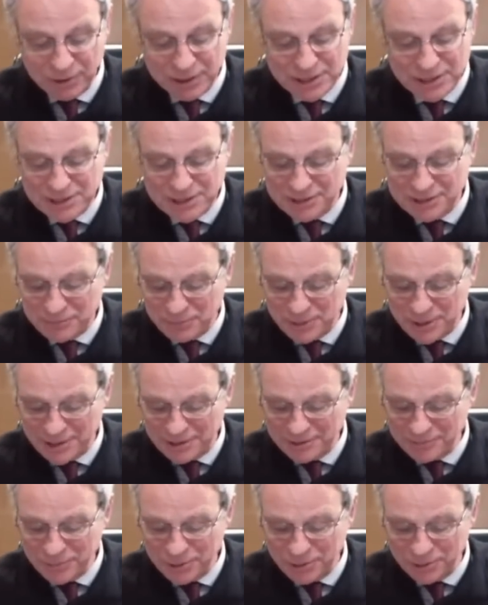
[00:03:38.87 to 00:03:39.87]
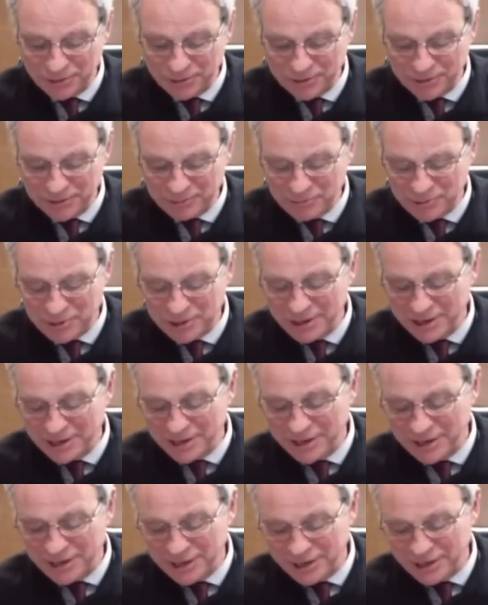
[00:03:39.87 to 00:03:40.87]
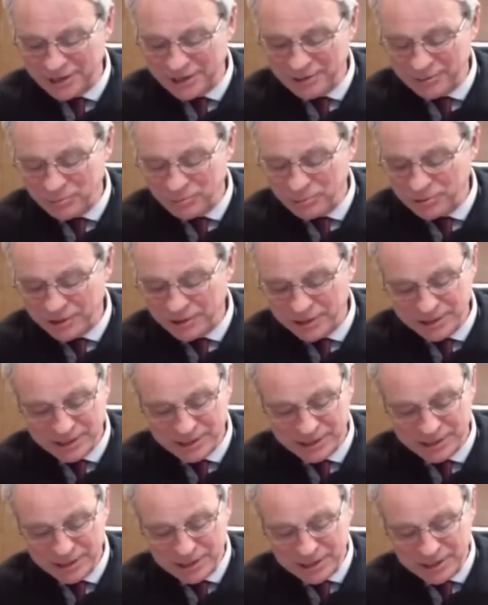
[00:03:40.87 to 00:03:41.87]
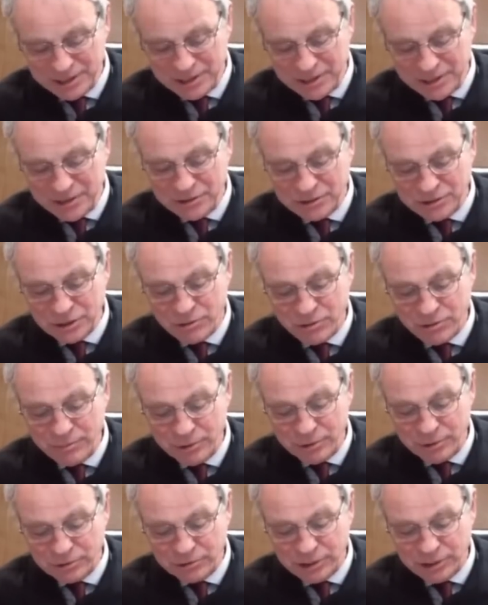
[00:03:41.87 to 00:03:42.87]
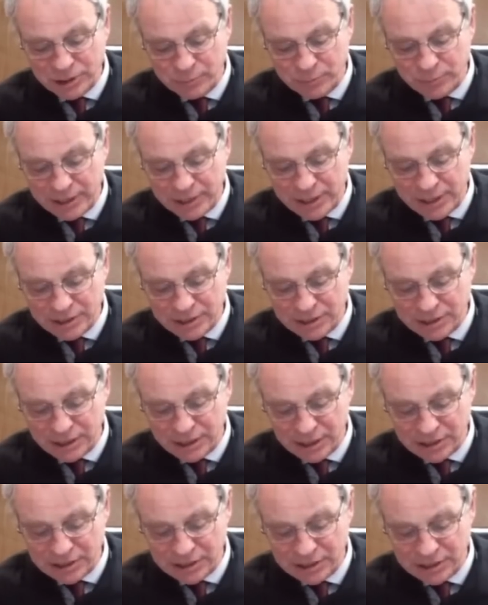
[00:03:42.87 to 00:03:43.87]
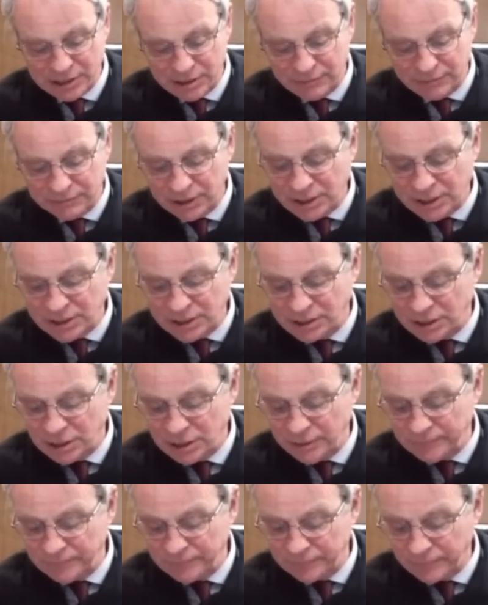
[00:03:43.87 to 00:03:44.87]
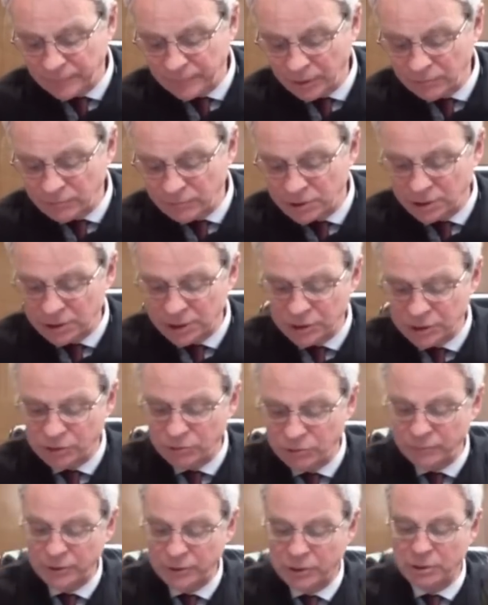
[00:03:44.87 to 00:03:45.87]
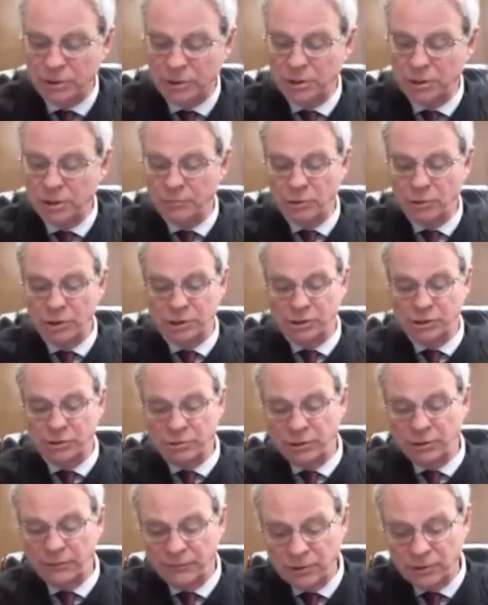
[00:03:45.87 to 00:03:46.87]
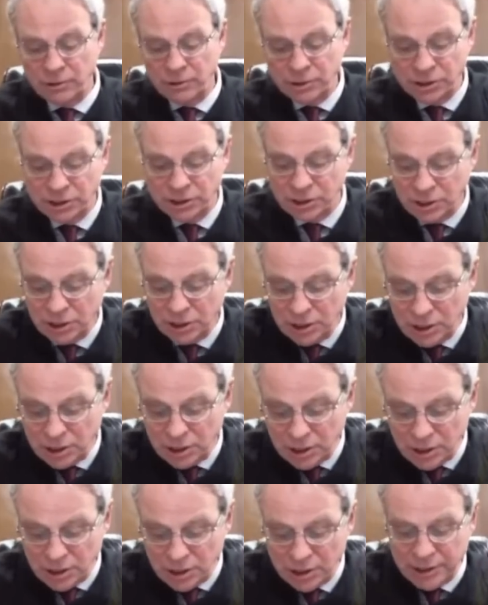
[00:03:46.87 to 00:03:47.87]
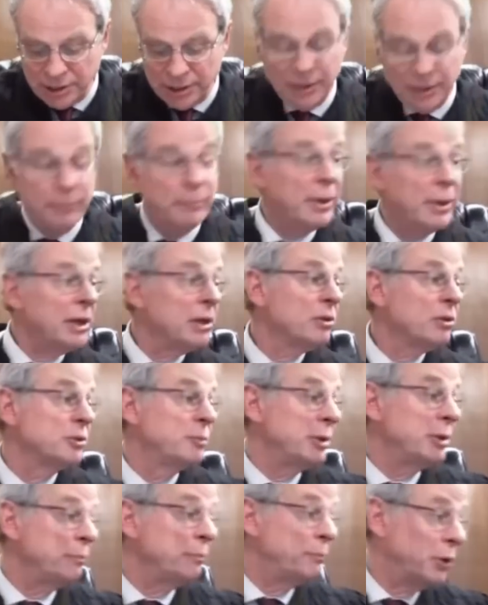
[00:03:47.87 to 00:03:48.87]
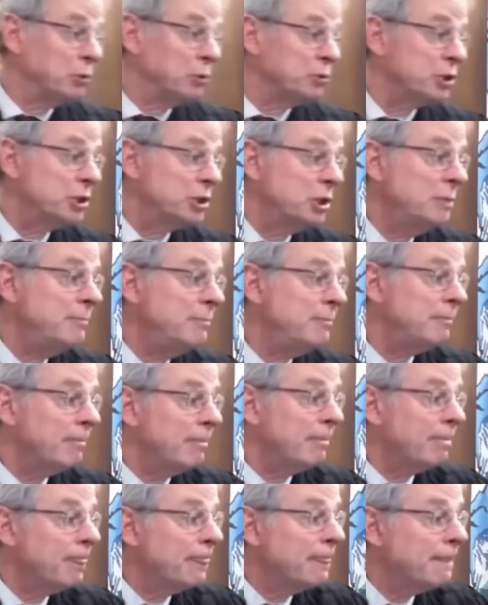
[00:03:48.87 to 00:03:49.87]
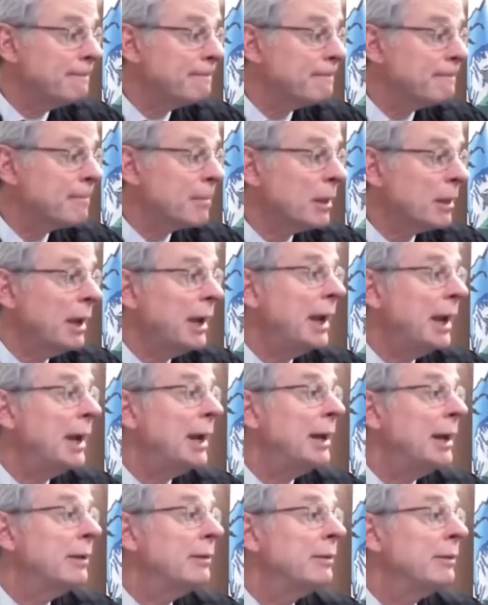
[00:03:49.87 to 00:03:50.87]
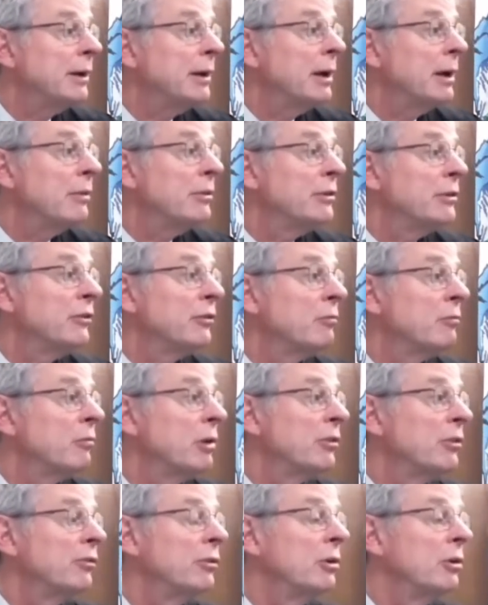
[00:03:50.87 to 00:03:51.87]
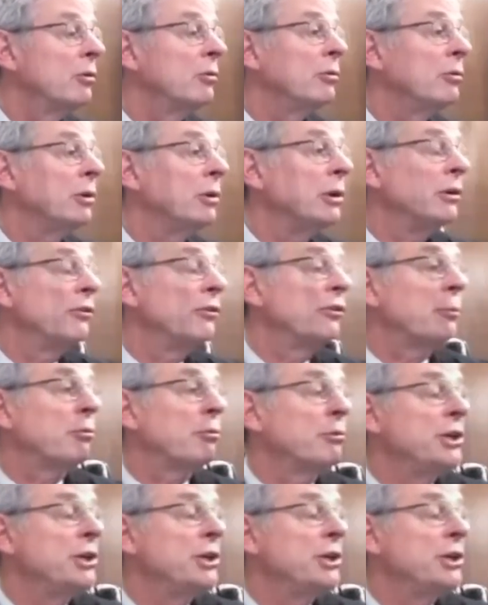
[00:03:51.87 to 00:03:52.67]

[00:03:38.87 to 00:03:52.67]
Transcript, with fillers: least of Peyton Milton's uh, uh, worries. There's a criminal trespass out of the city of Lacey. It was alleged to have occurred on March 31st. Uh, bail's been posted, and uh, this is what's known as a